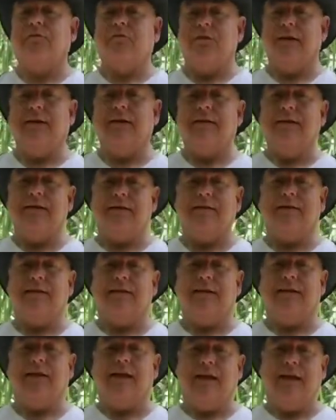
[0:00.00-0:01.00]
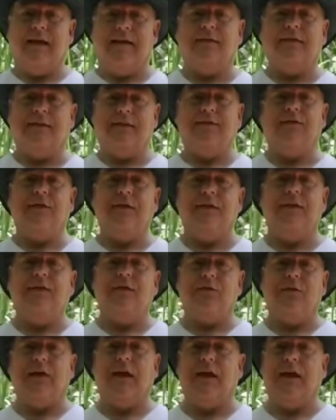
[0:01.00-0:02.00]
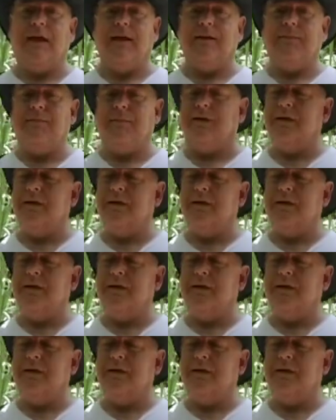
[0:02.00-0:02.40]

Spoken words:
realistic as a video game,